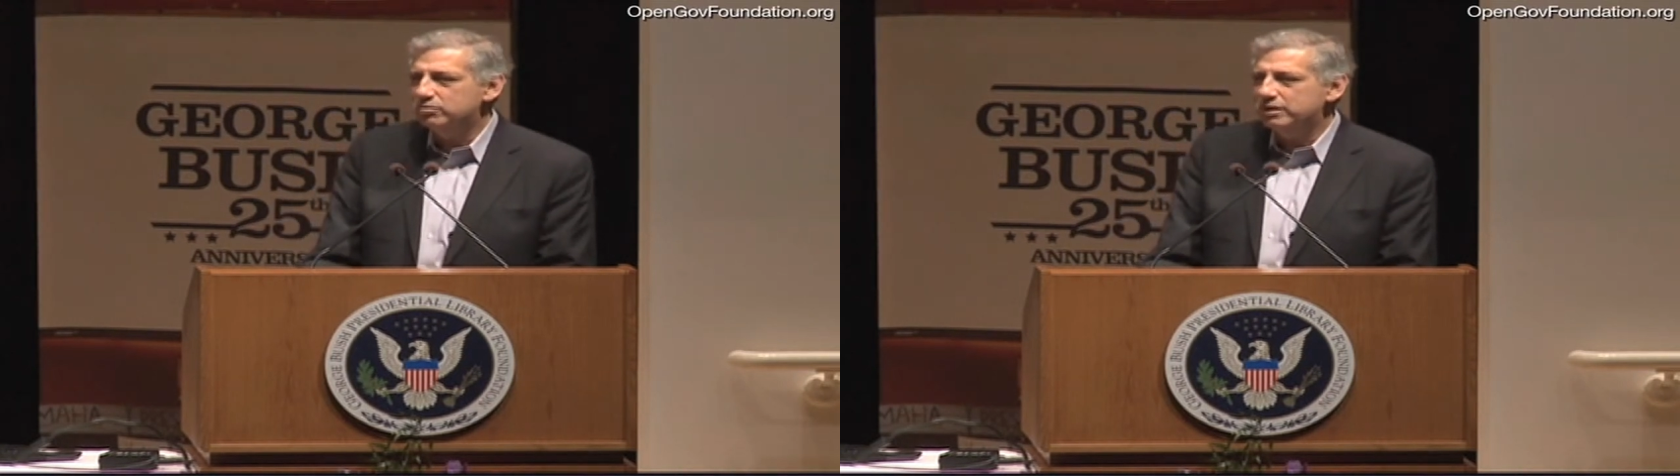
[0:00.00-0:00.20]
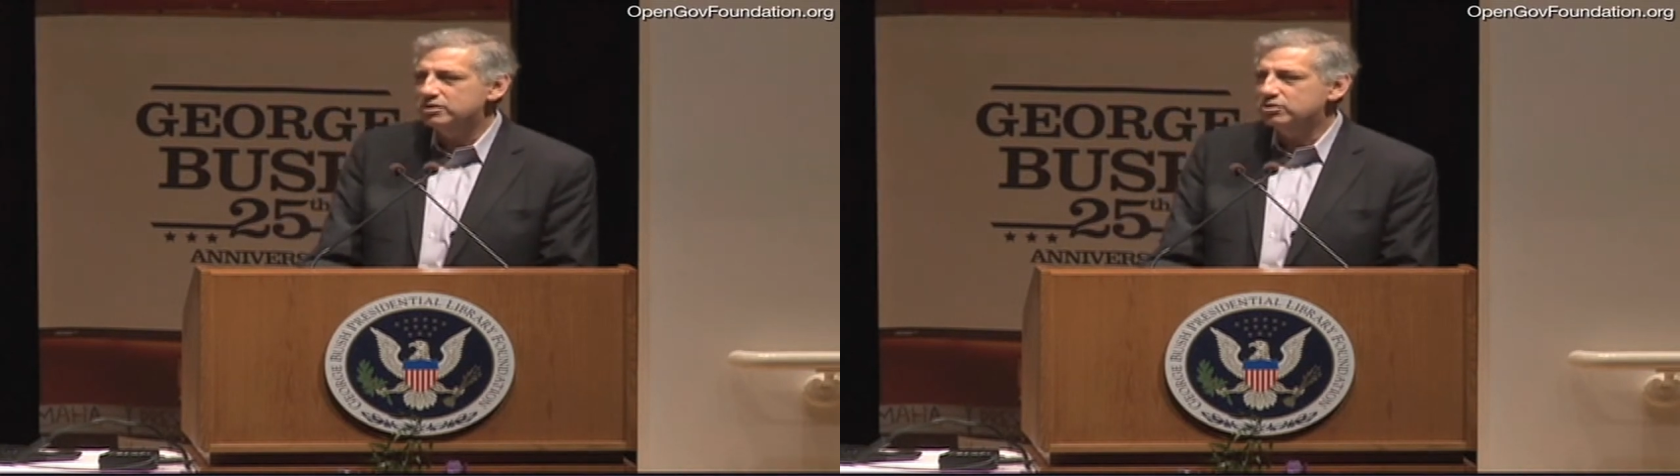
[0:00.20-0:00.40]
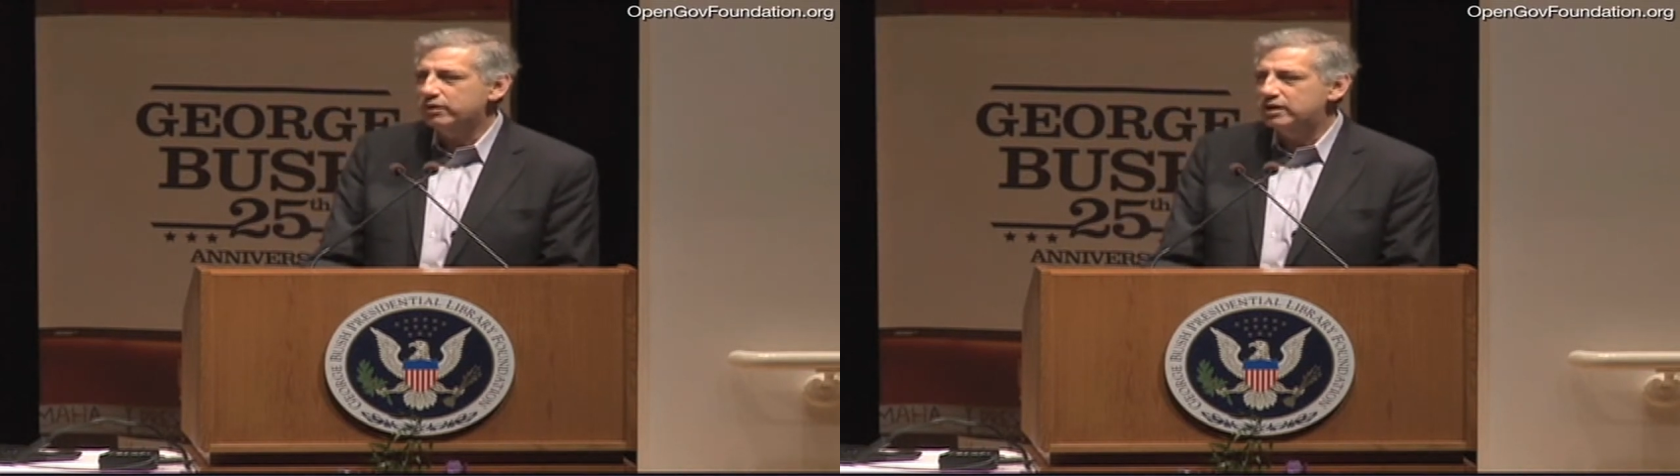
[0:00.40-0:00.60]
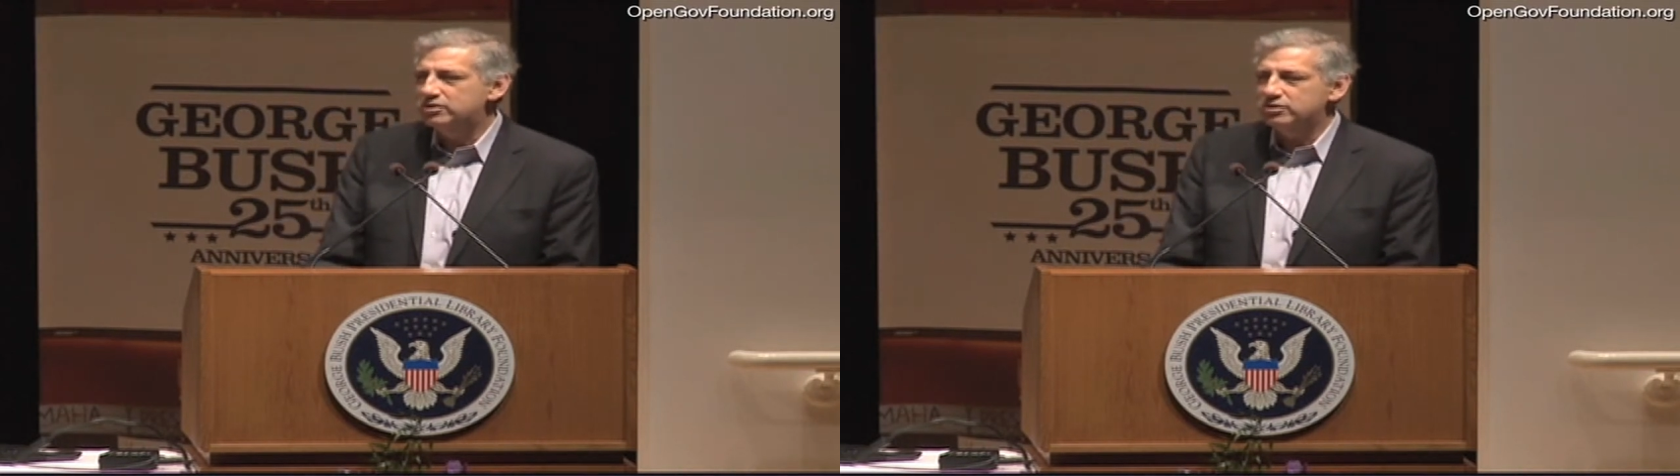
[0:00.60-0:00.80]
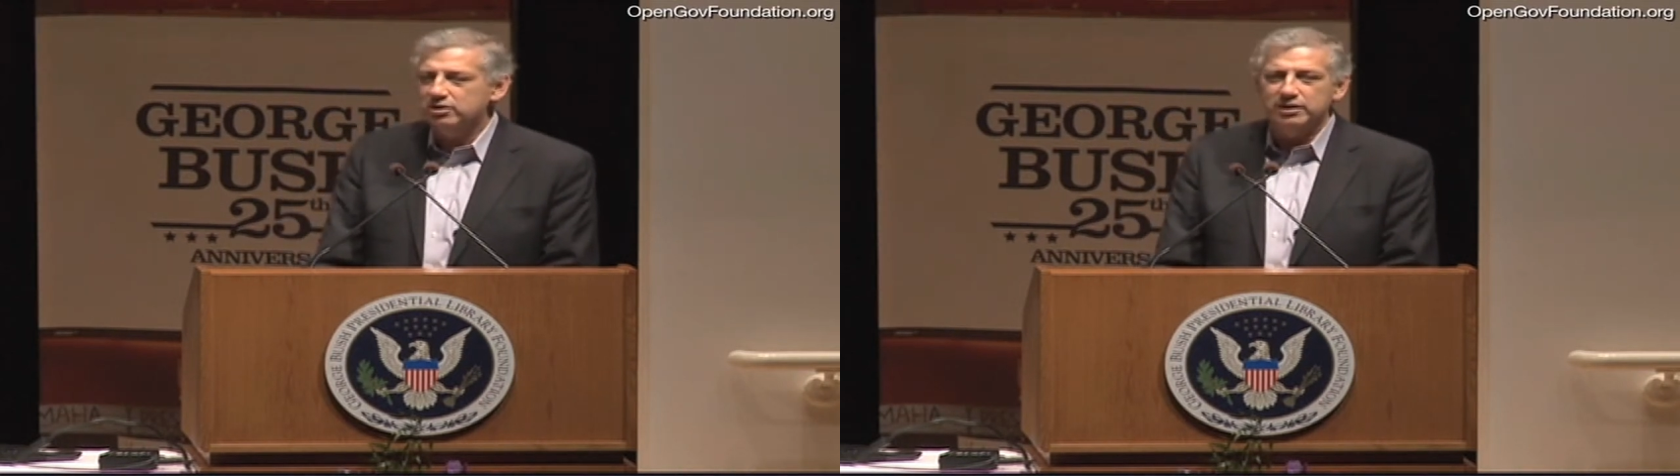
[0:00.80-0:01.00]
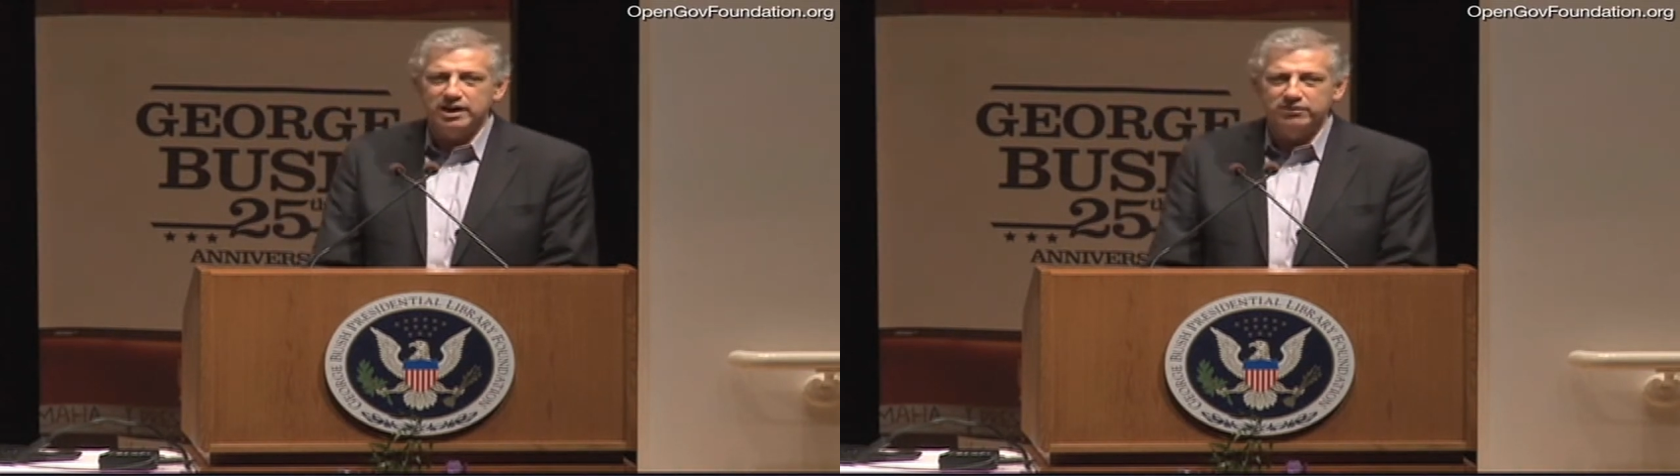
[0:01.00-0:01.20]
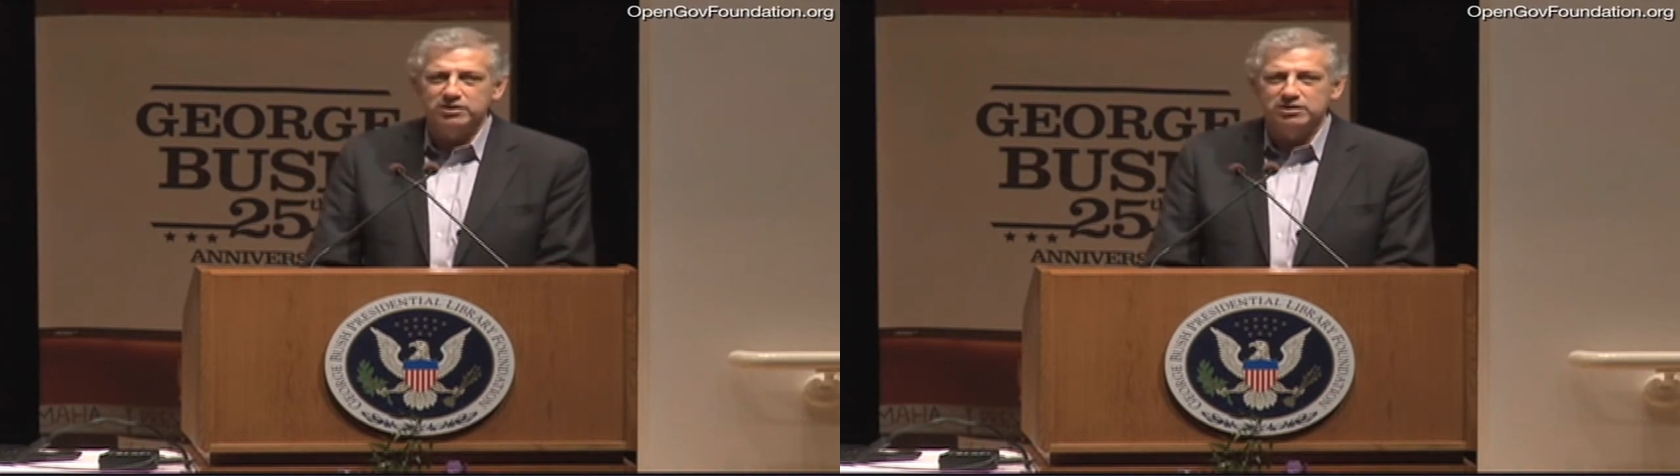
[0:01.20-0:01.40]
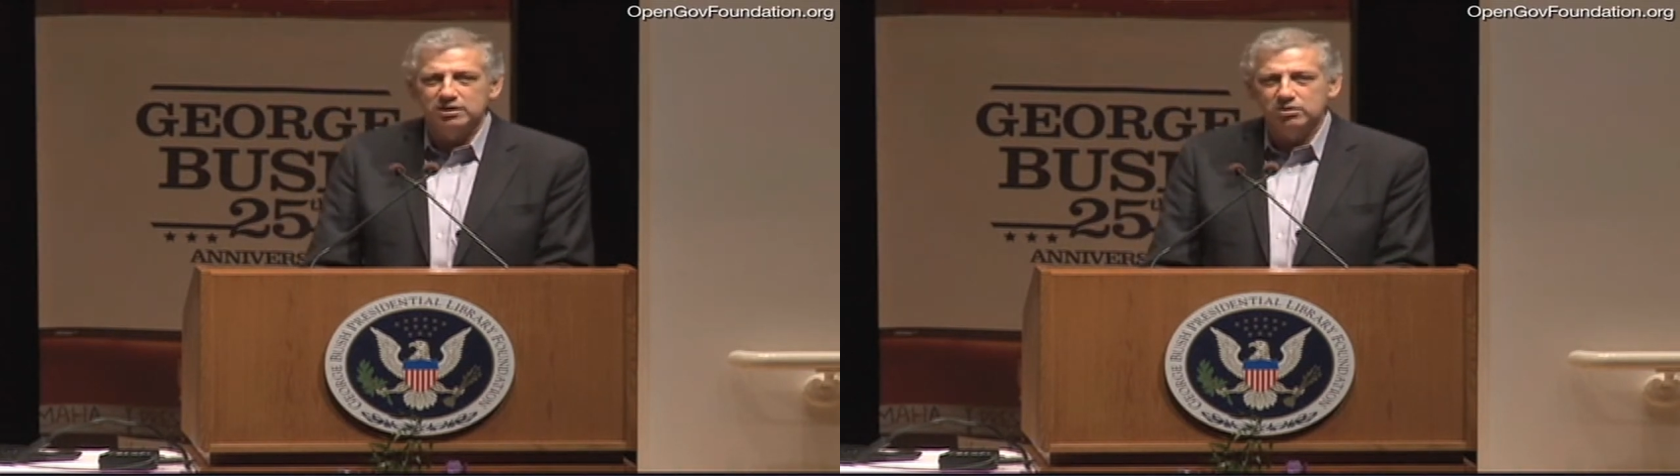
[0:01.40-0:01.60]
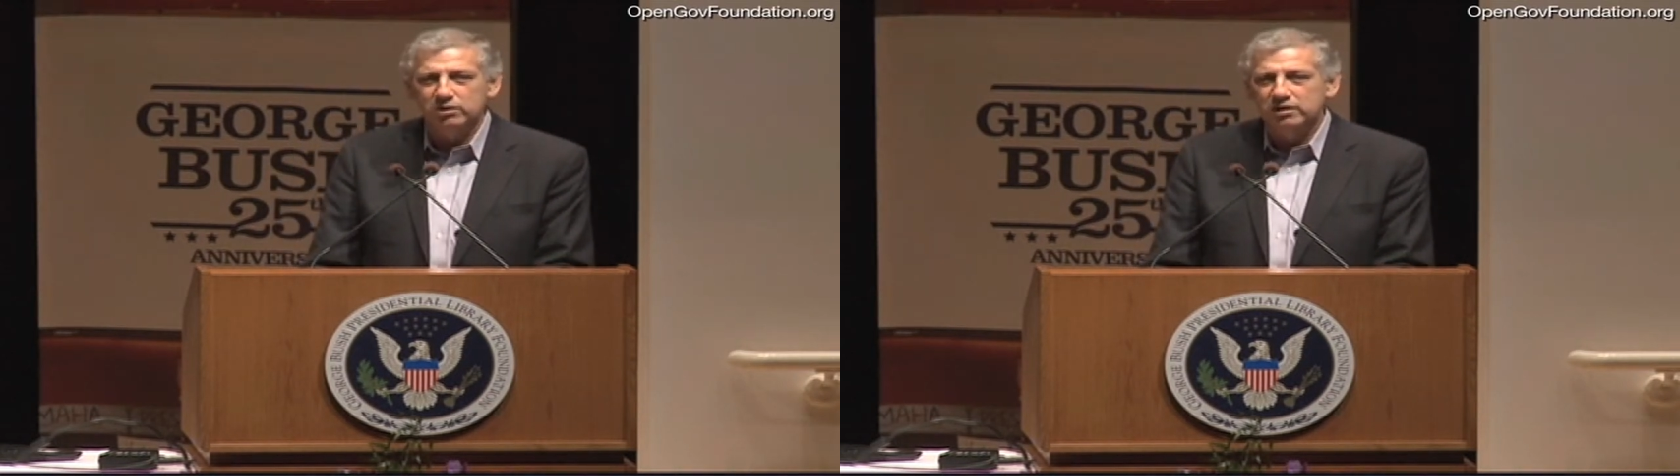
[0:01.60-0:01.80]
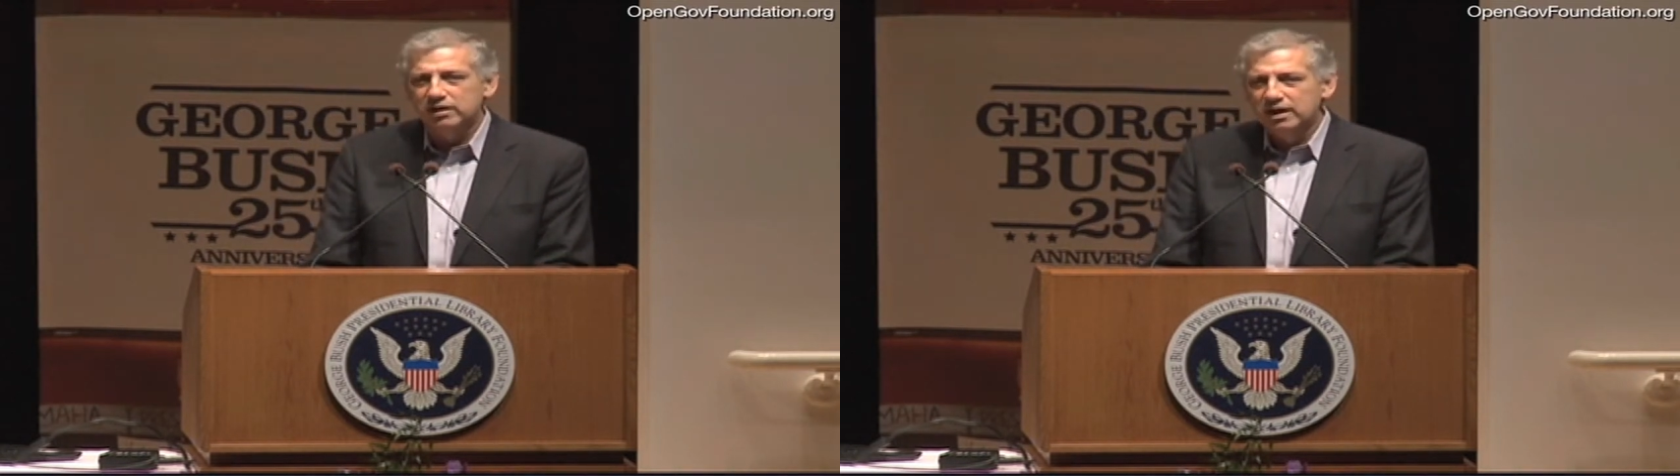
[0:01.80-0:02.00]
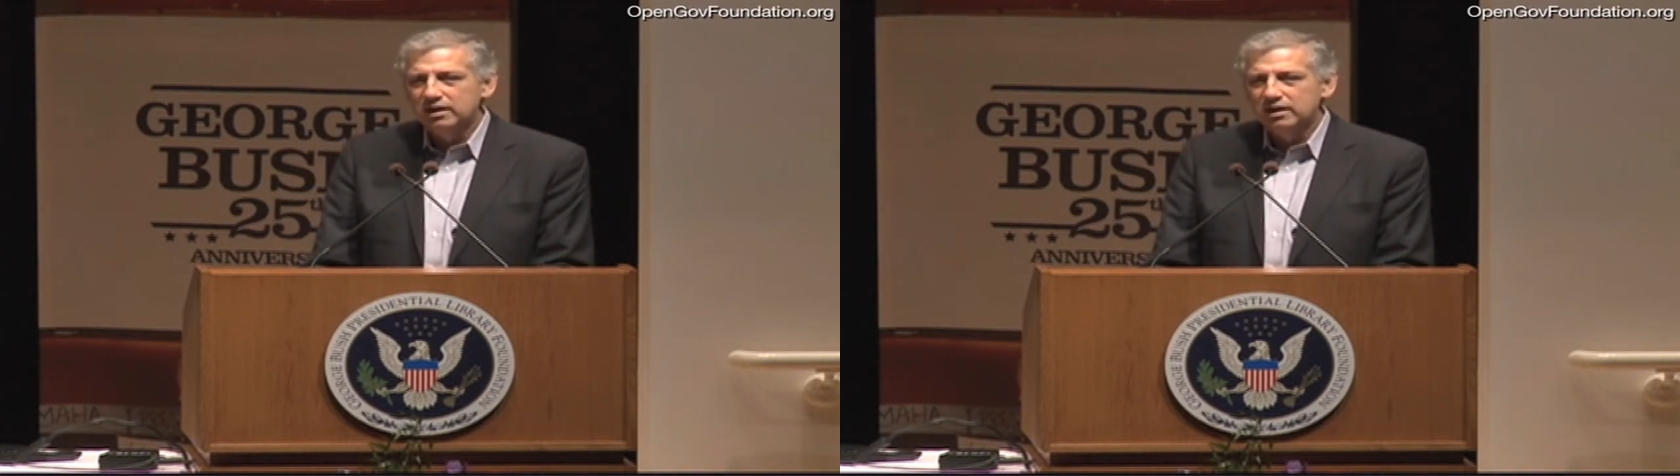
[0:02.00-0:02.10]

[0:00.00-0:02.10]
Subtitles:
administrations are going to have to deal with